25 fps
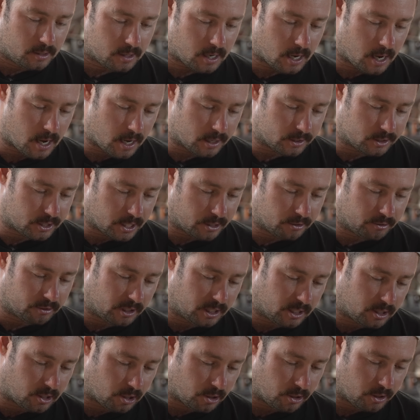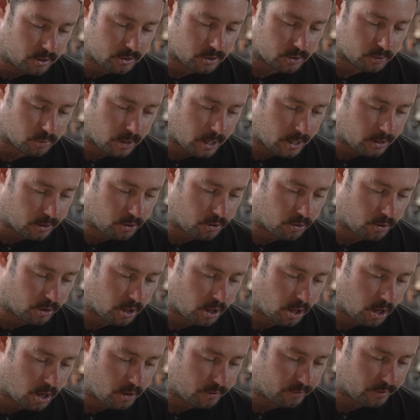Uh, generally curious as why the
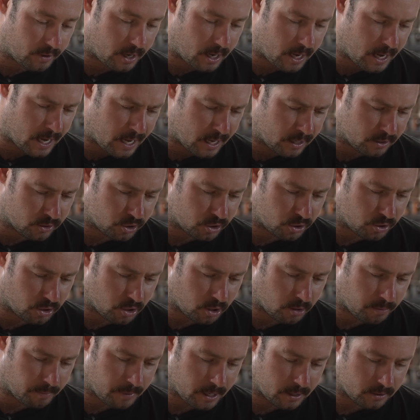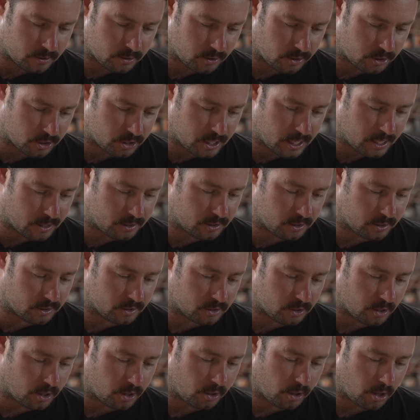coilover and shock mounts on the chassis are
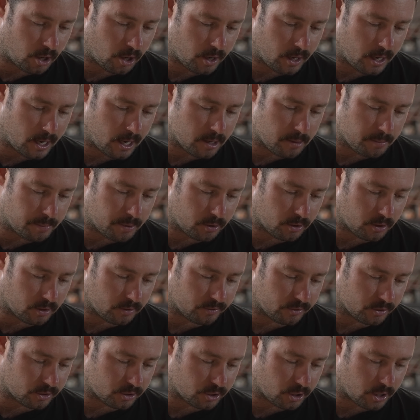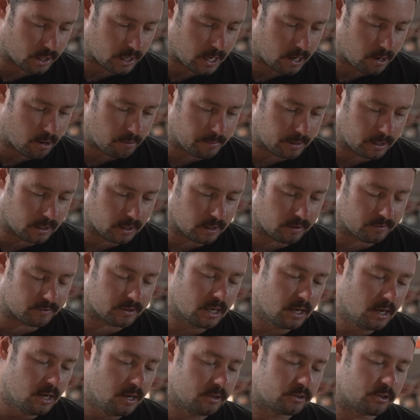so low. Are you building it for a show car or big lift?
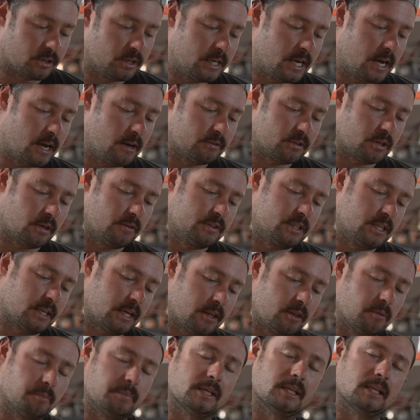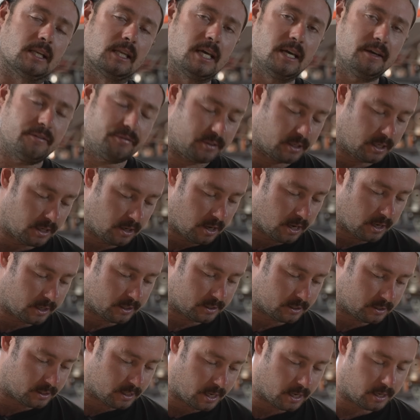So yeah, it was obviously get the big lift, and like I
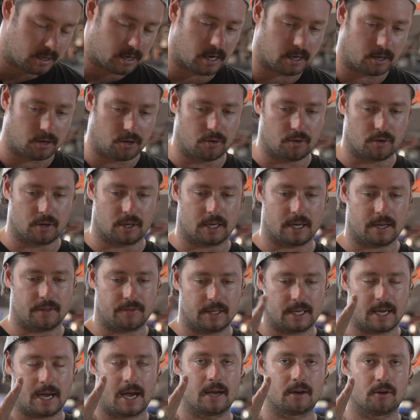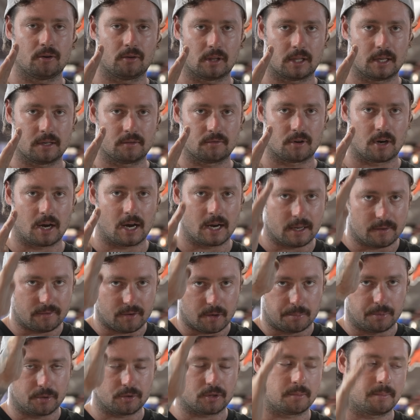said, I couldn't get the angle in right if
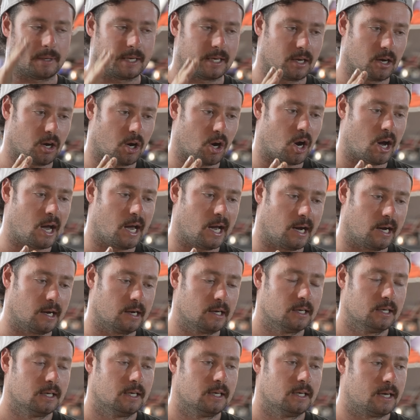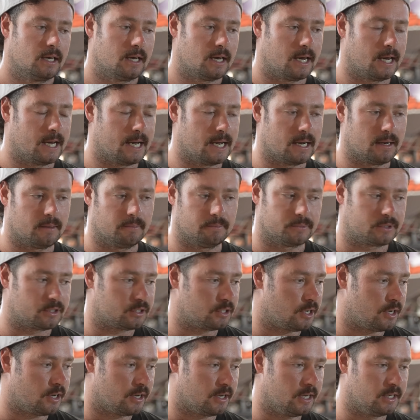I put them any higher. Um,
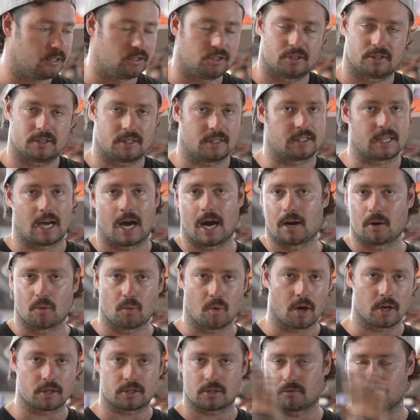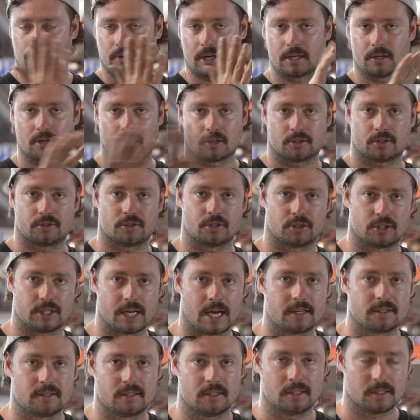so it's just a ton of work to re-notch the
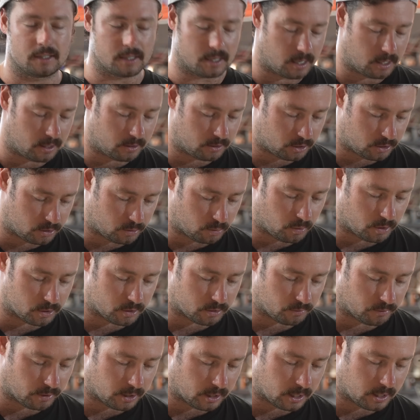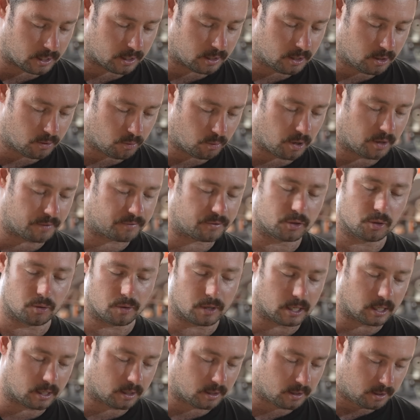chassis and it just wasn't really worth
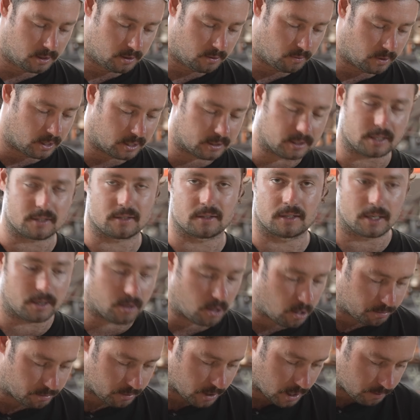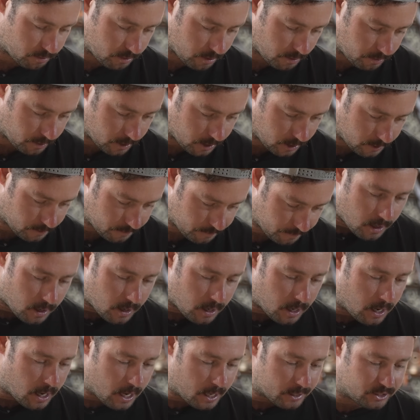doing when it doesn't need to operate properly.
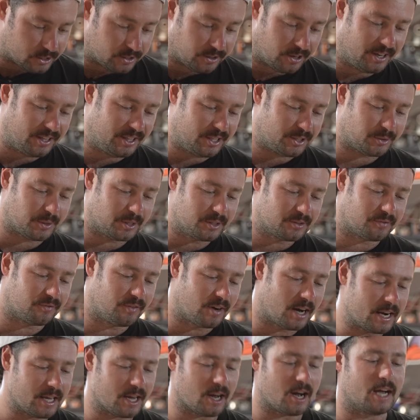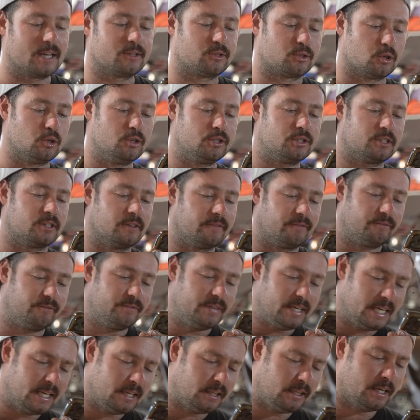Uh, so this one's funny. I do
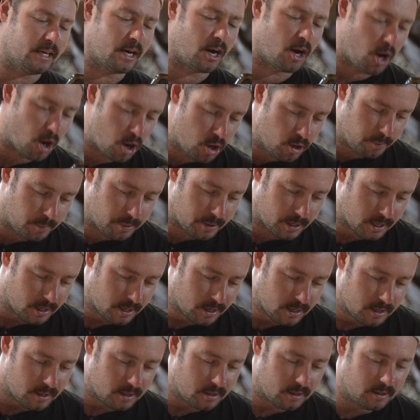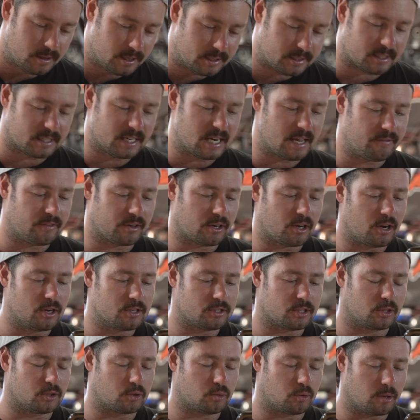severely hope this never
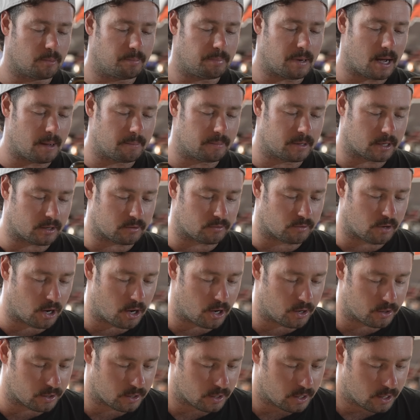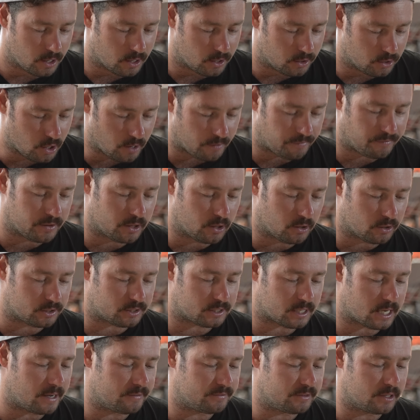goes onto a public road, not for your
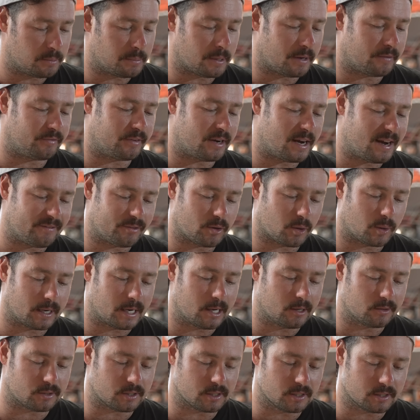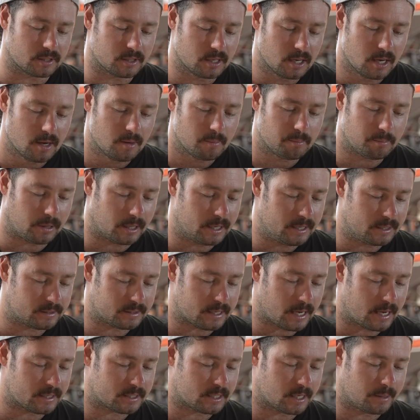safety, but for everyone else's. Please
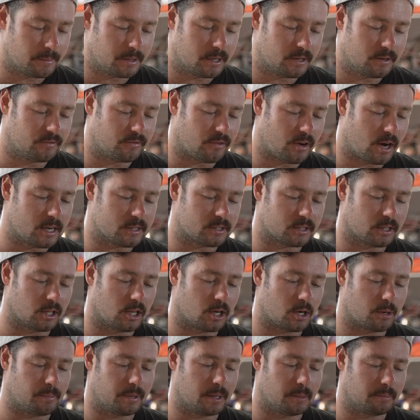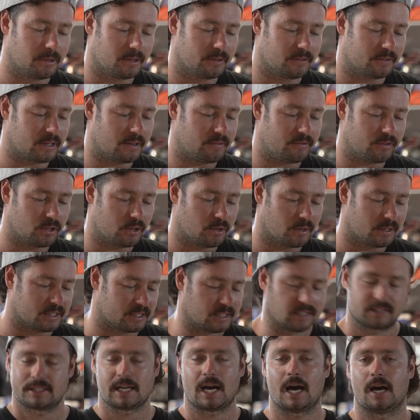take some of the advice a lot of people have given you and
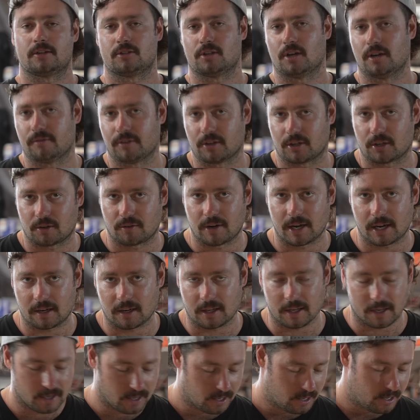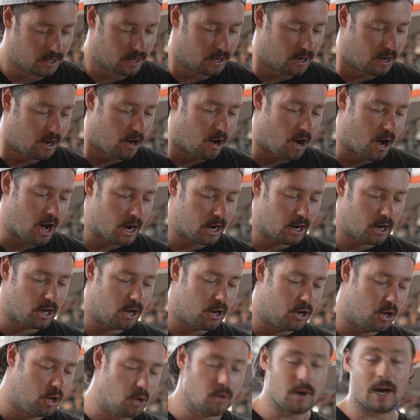start over correctly. I don't
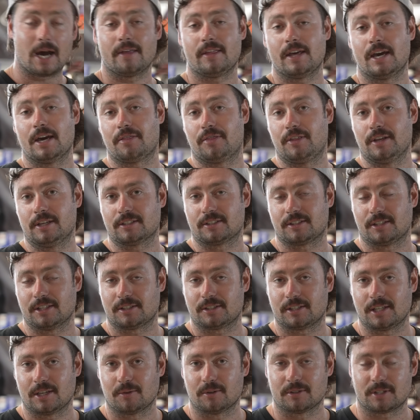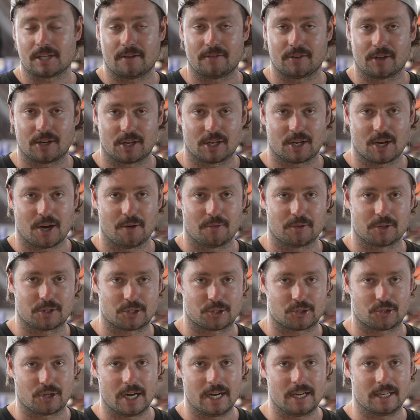know who out there thinks this thing was ever gonna go on the
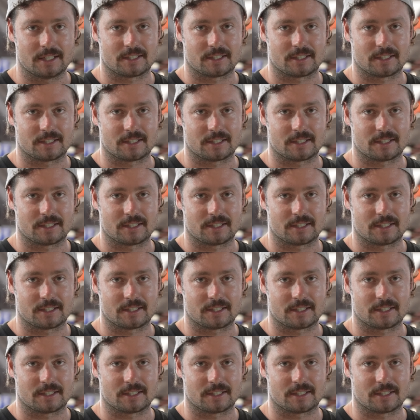street.